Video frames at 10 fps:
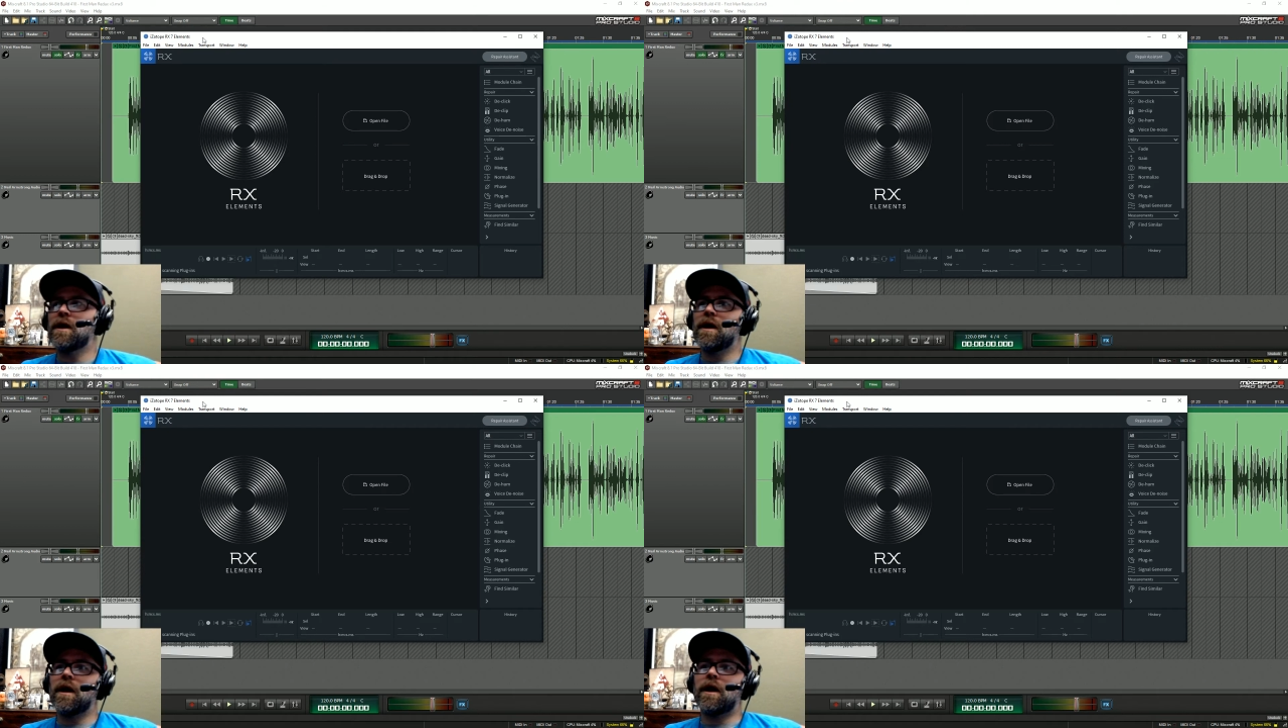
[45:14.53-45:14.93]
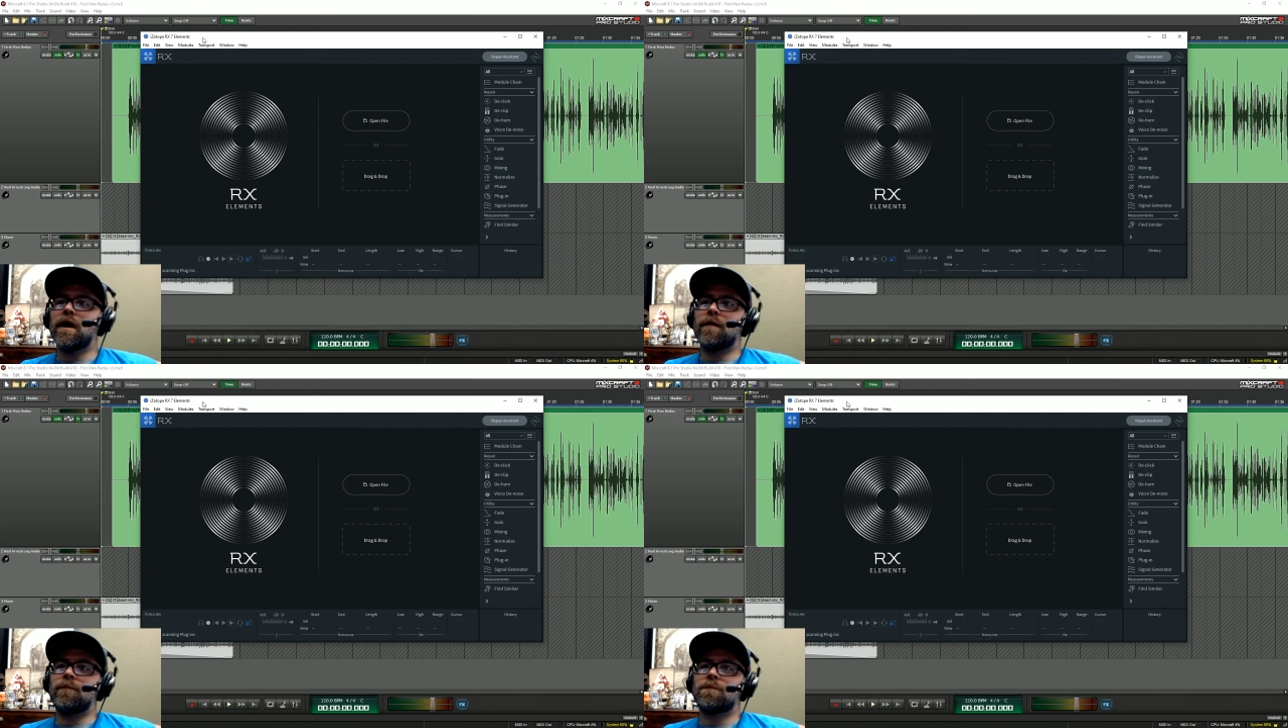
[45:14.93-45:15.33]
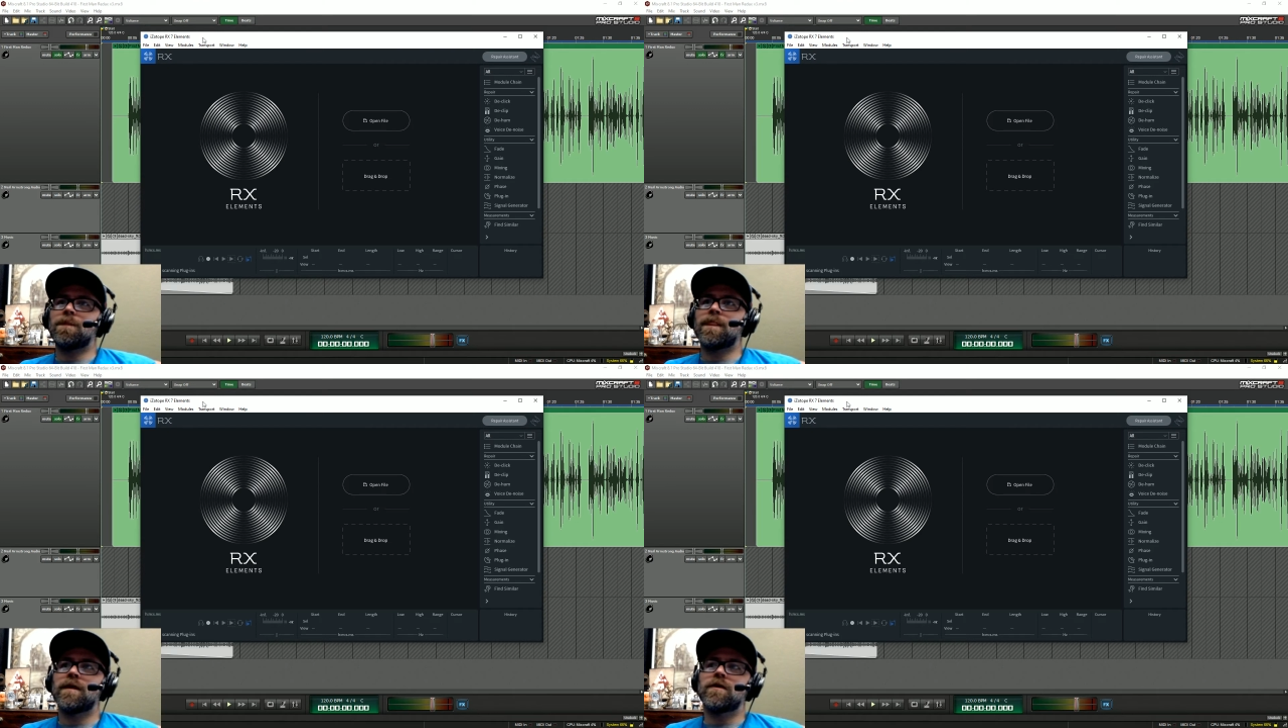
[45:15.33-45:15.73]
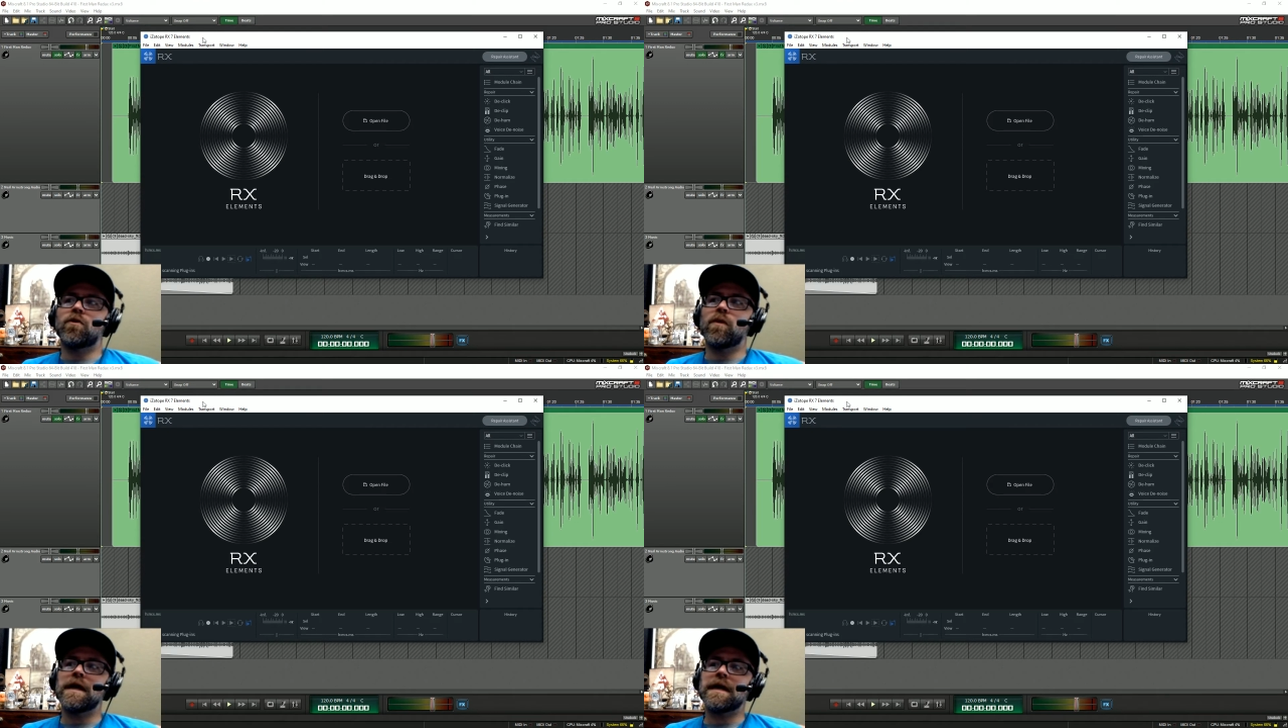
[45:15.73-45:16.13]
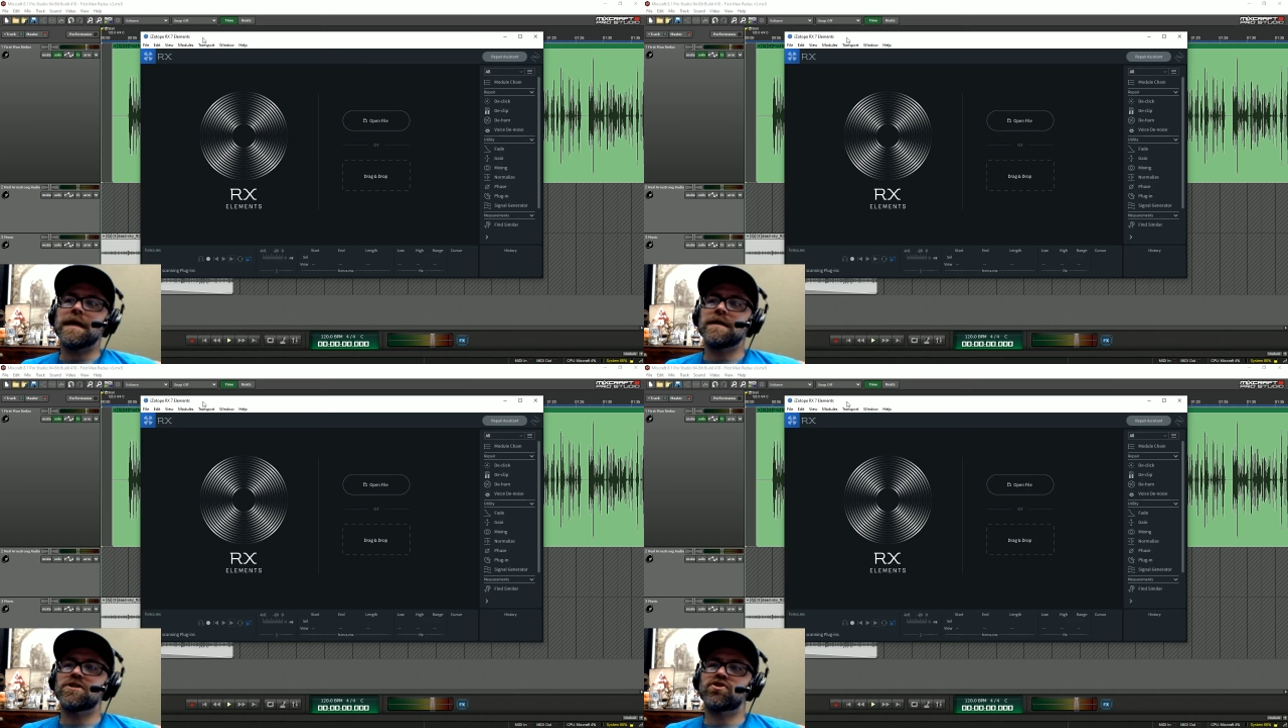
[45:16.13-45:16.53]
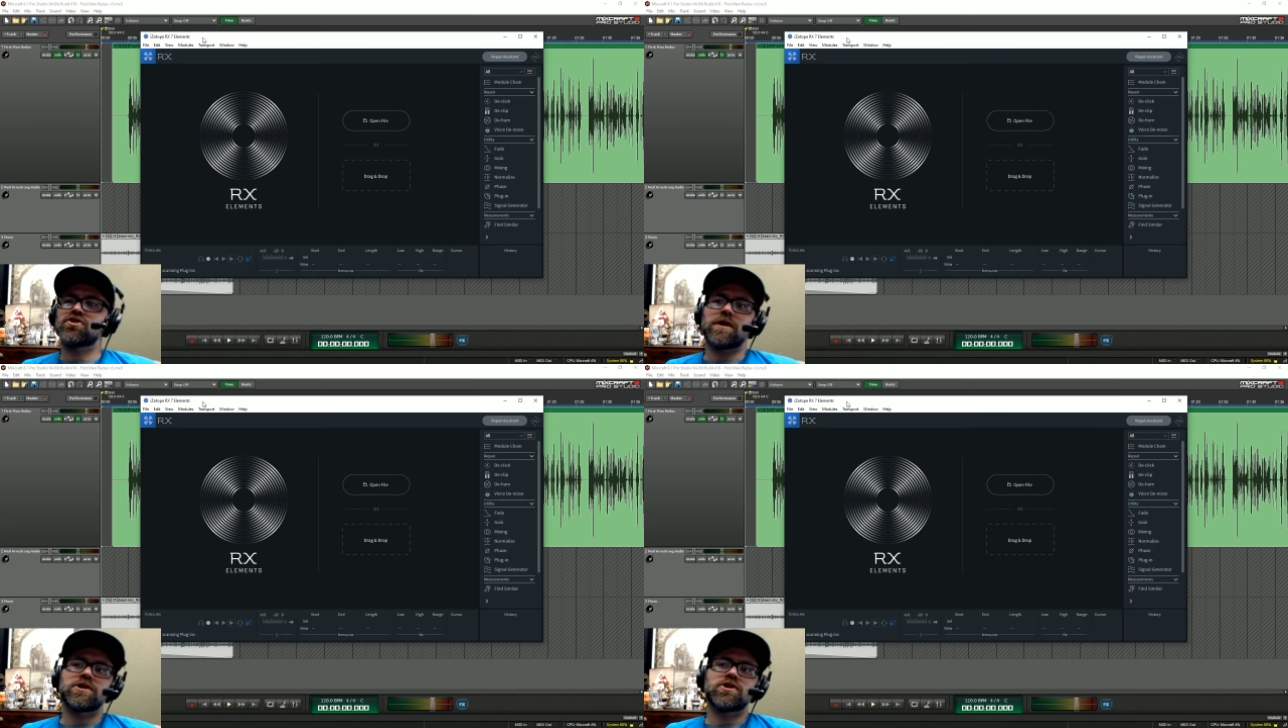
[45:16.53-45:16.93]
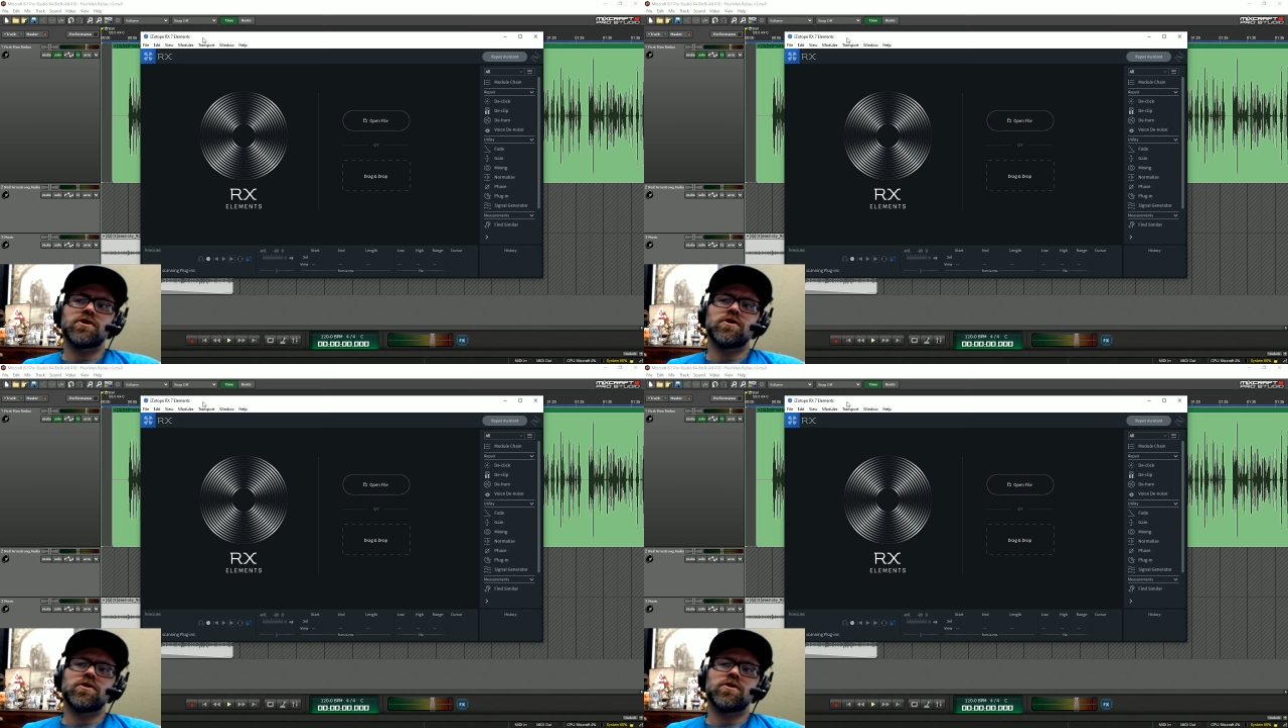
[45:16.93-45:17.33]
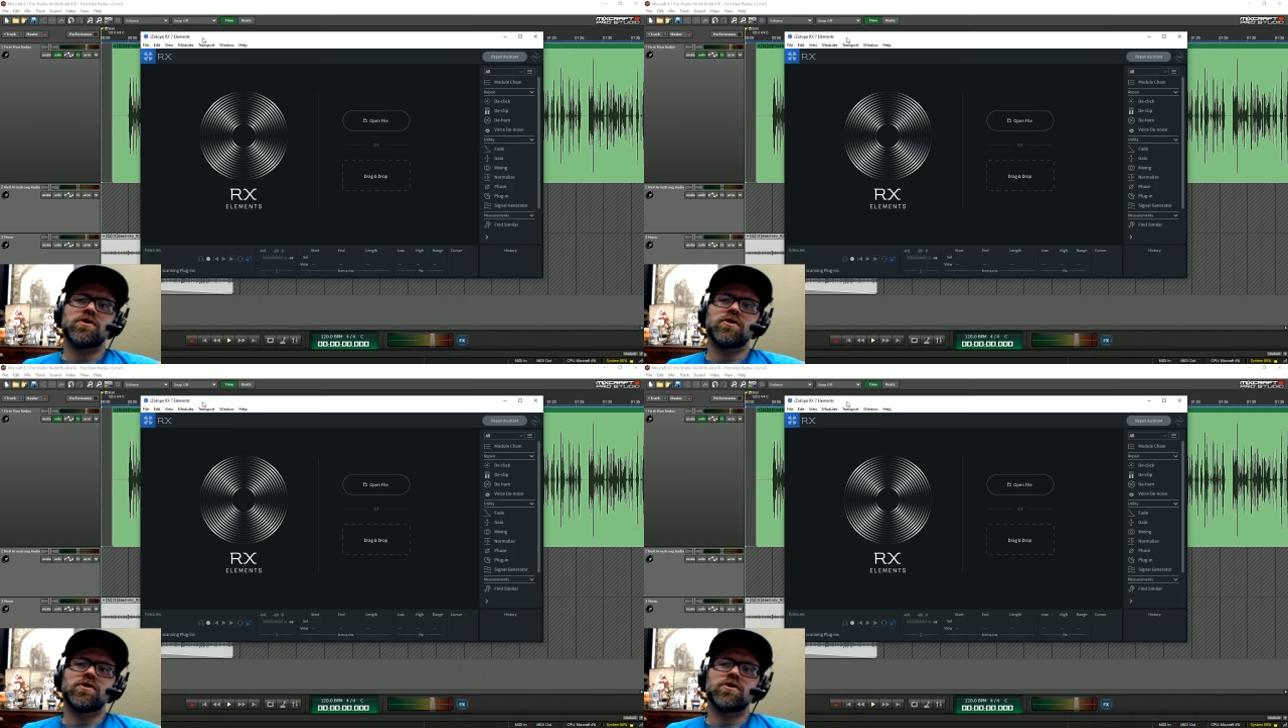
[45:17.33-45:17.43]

The way I kind of structure